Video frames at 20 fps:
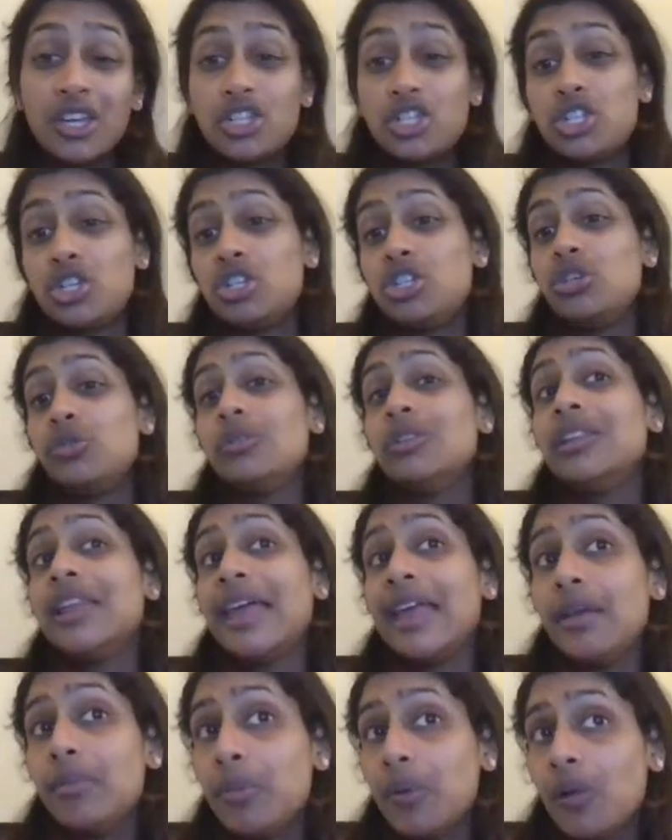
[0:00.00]
Should you
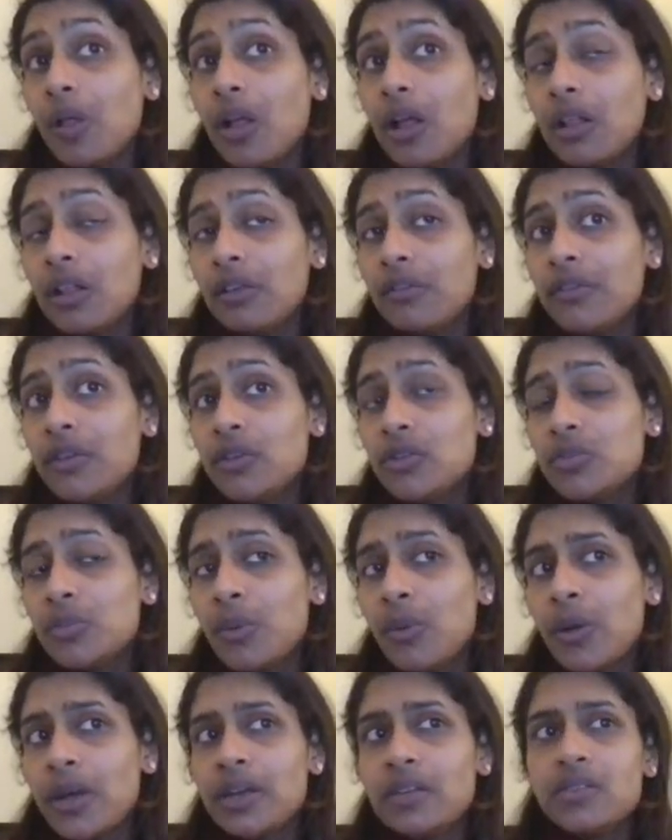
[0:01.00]
label all of those
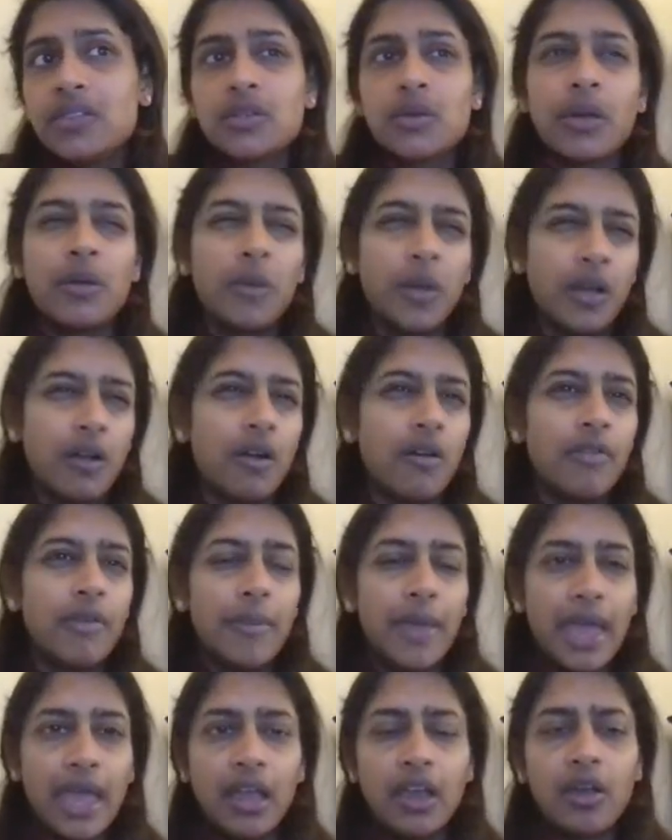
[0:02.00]
points, right? We call
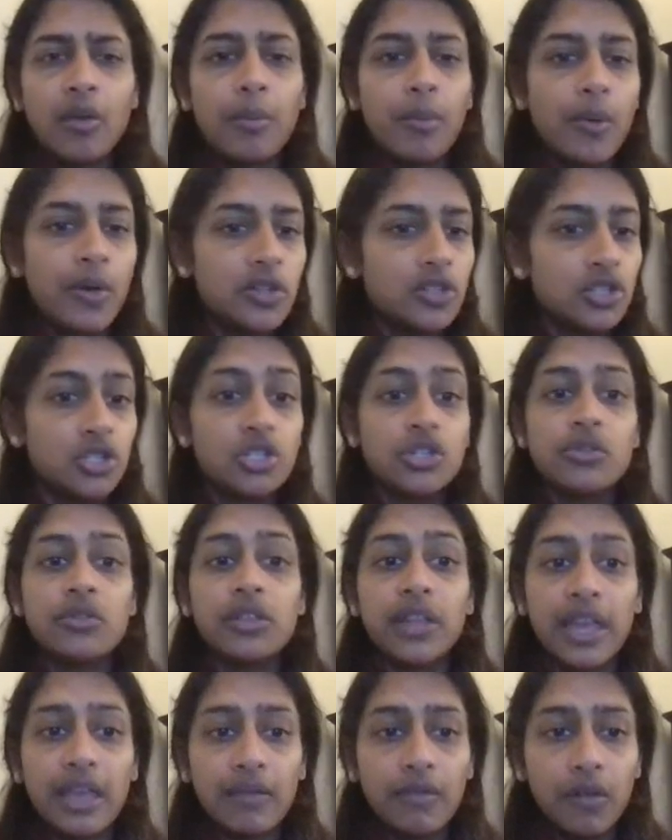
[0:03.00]
them anchor points. Should you
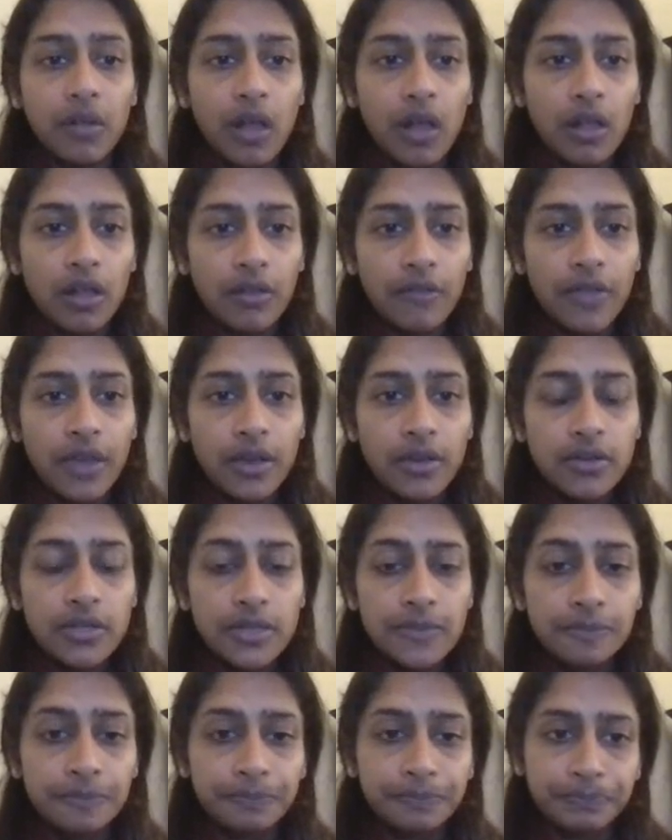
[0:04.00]
label all of those?